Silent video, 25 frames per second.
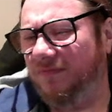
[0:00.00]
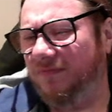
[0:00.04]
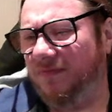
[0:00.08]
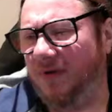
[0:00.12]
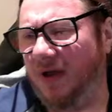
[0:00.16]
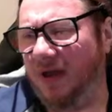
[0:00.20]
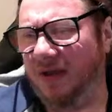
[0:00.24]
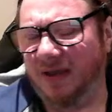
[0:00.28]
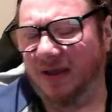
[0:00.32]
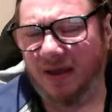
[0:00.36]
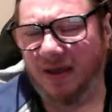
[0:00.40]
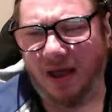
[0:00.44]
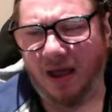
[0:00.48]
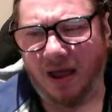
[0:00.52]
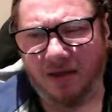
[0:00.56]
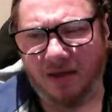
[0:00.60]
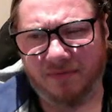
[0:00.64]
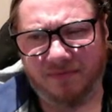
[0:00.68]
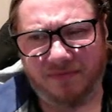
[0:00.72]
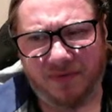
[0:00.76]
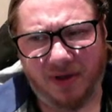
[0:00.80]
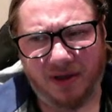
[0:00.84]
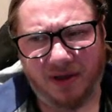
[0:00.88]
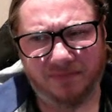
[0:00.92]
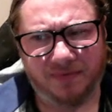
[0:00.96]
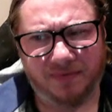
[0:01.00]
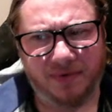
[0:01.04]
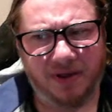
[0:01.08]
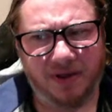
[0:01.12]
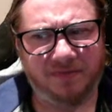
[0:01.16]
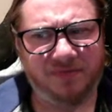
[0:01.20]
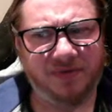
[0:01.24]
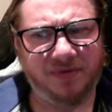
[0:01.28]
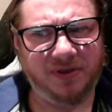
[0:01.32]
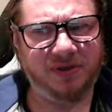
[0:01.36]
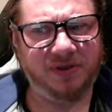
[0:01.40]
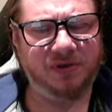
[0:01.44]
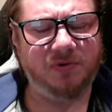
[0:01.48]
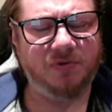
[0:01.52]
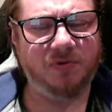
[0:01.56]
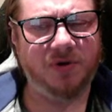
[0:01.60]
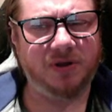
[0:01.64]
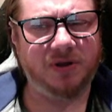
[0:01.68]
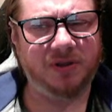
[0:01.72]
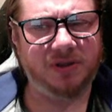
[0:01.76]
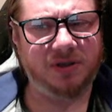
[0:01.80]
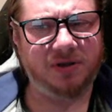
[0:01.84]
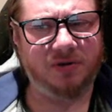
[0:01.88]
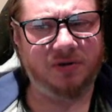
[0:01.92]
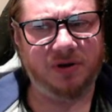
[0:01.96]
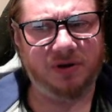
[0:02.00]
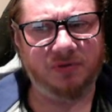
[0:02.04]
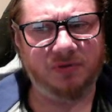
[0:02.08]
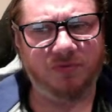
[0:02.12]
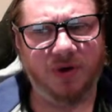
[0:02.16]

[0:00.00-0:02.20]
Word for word: I I I, I think you were the only